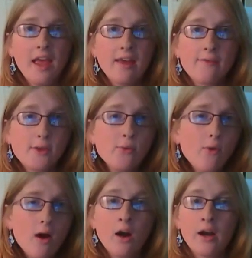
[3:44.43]
If
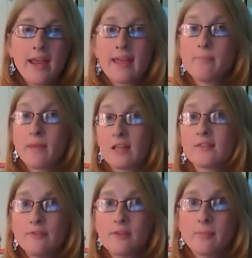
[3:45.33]
you are a male
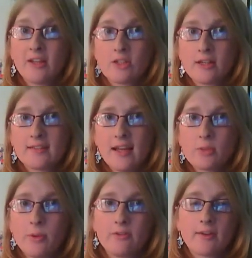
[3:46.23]
to female
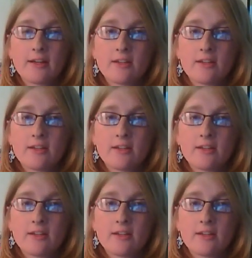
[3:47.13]
transsexual,